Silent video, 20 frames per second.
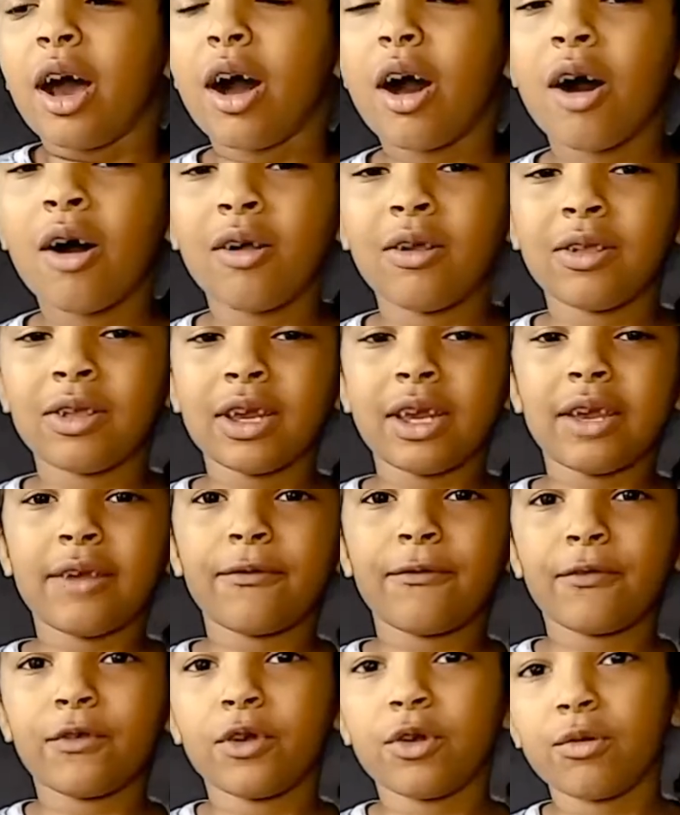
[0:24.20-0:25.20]
Only
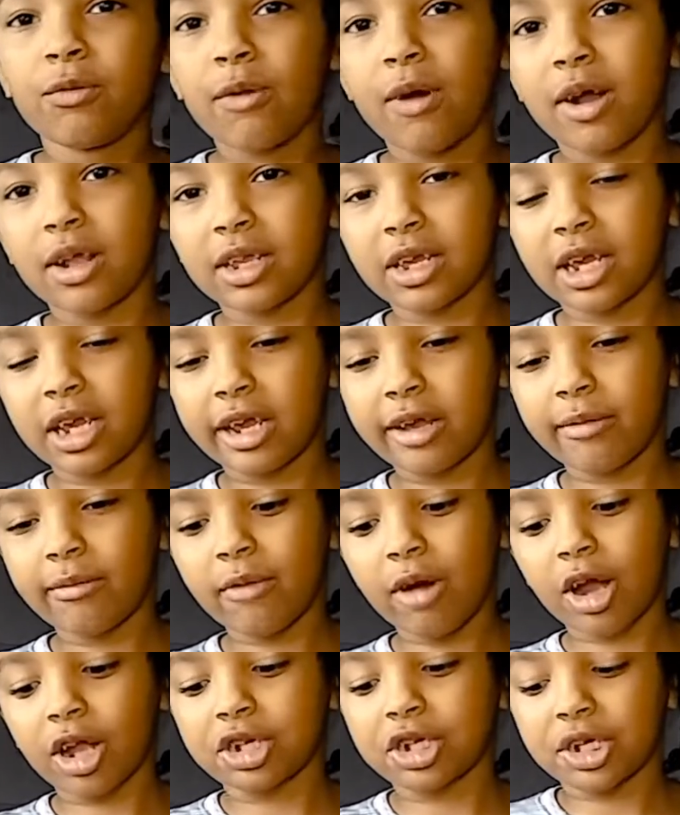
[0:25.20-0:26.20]
if you want to keep
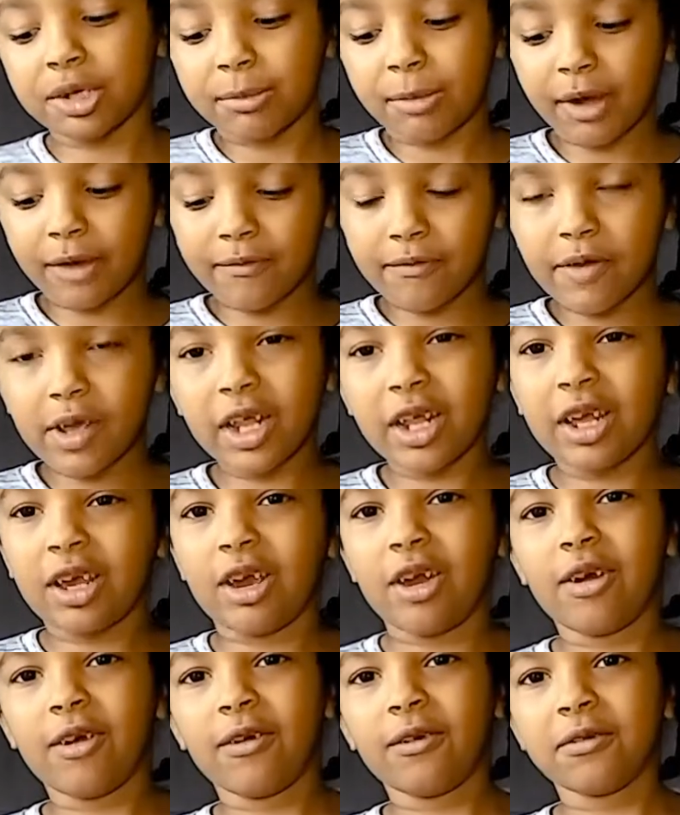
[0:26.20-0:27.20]
watching my
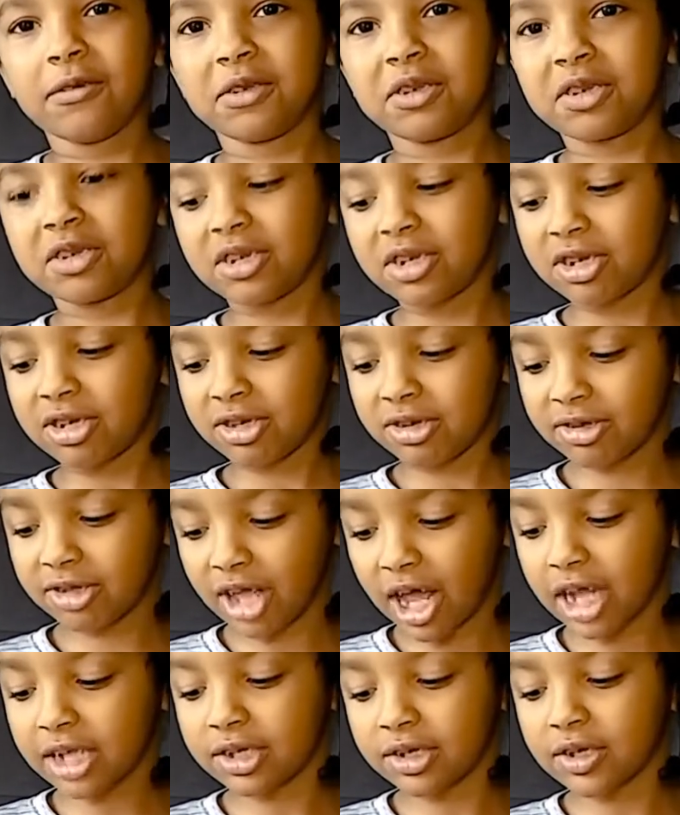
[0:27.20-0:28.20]
videos. So
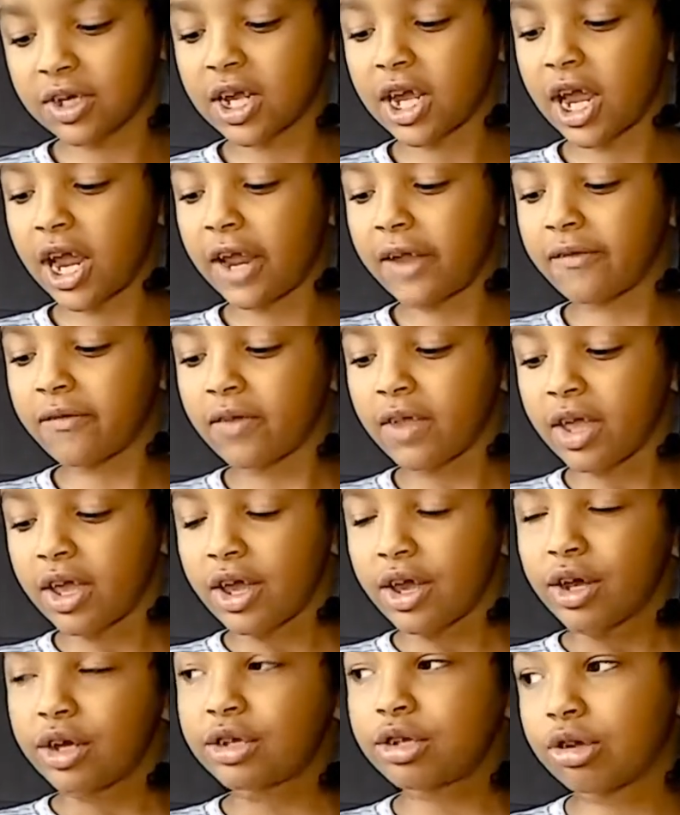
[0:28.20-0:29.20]
that's okay.
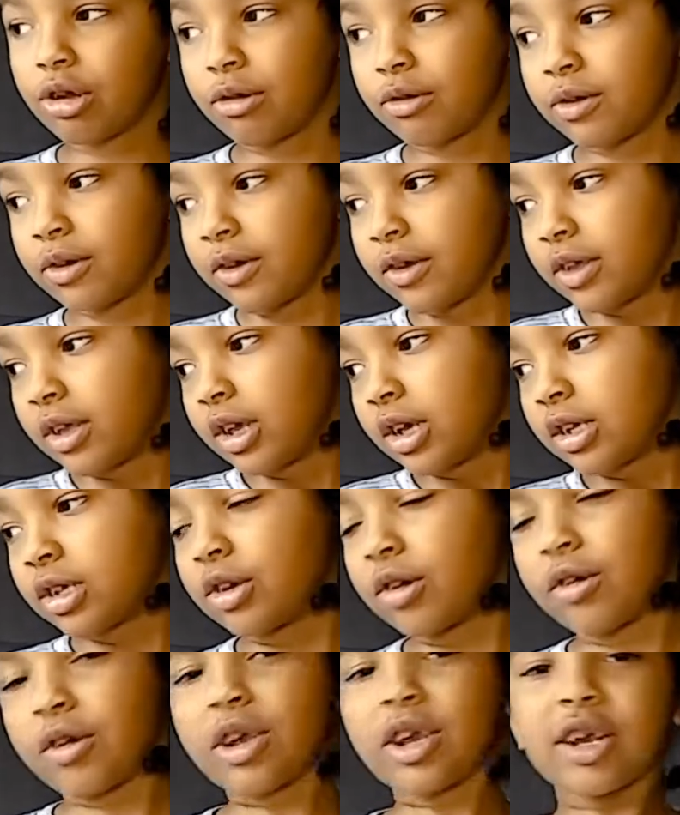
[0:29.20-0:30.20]
So
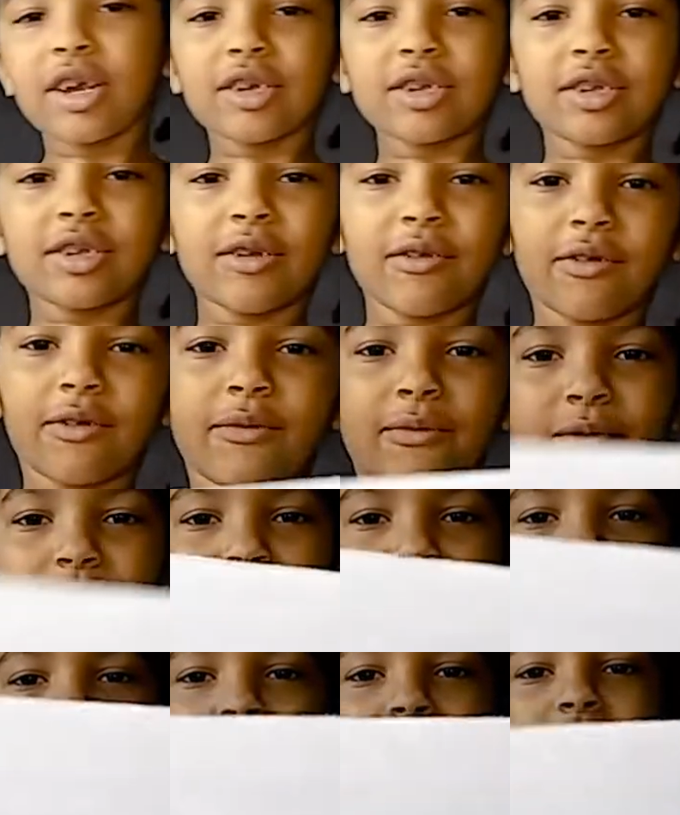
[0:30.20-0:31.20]
so here's a
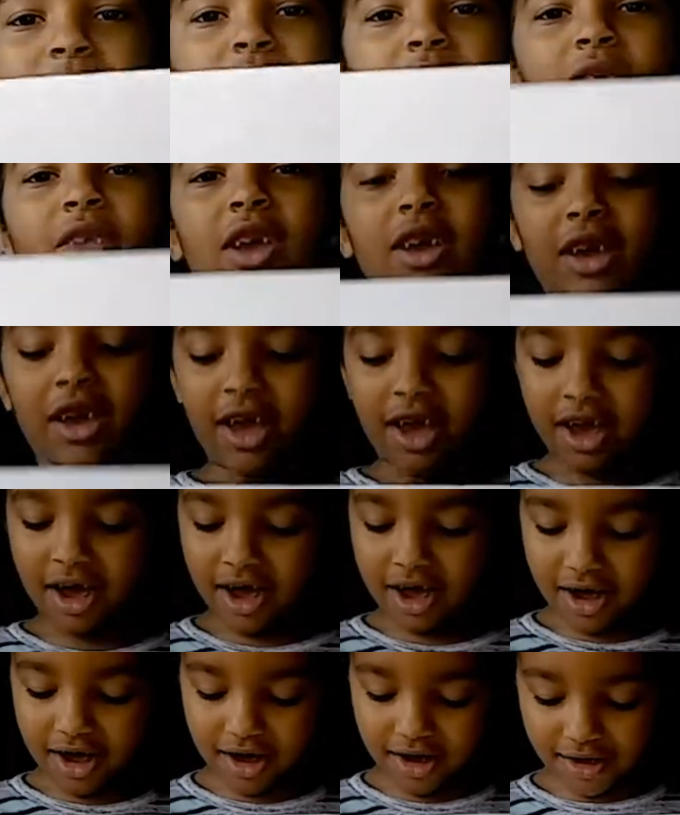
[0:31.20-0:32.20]
review
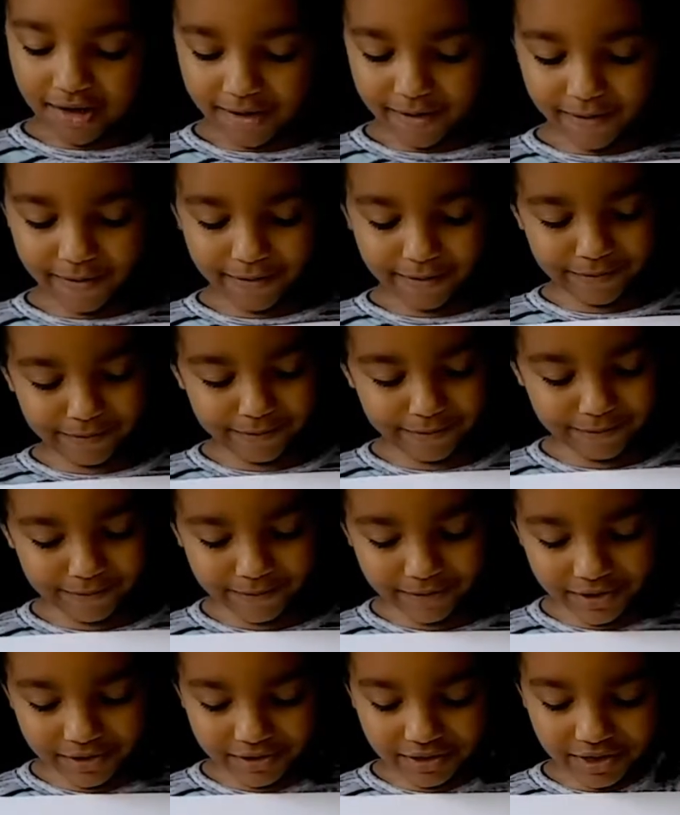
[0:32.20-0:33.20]
of
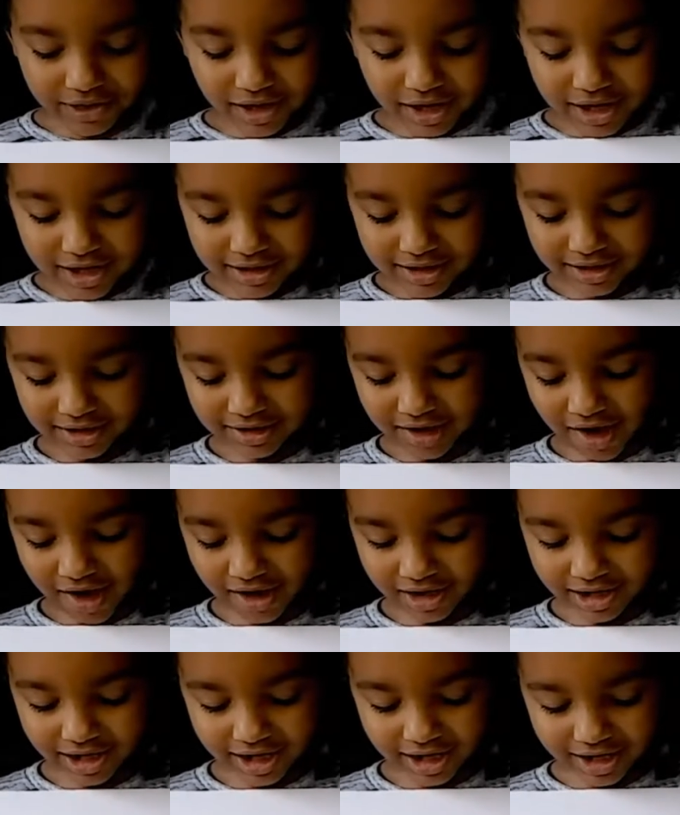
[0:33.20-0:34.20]

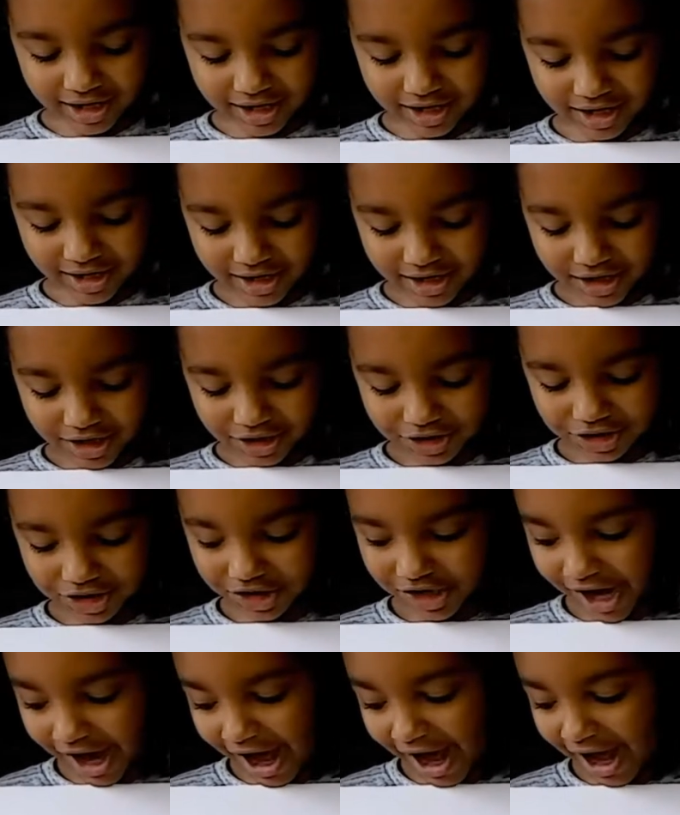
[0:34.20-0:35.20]
Sonic,
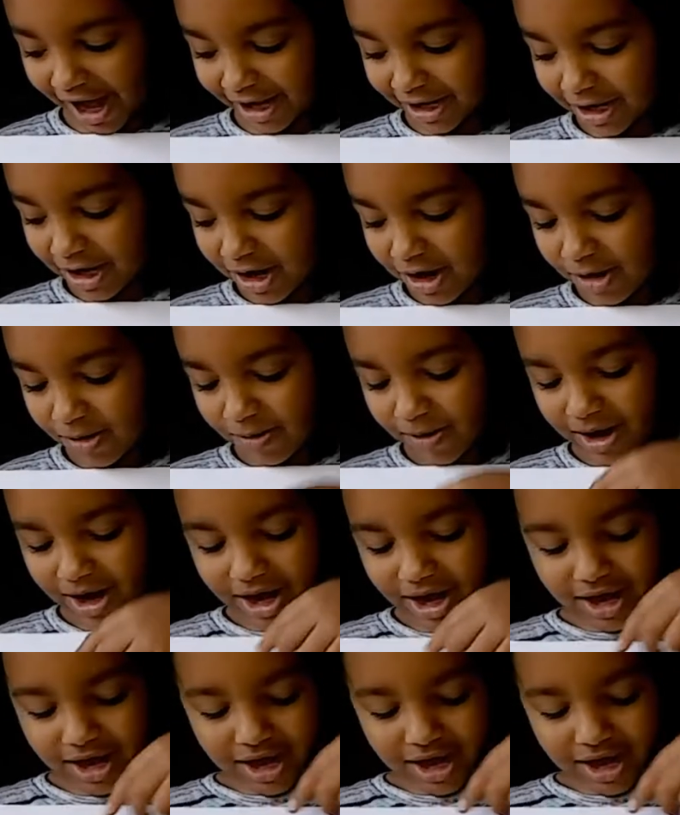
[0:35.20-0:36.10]
Shadow,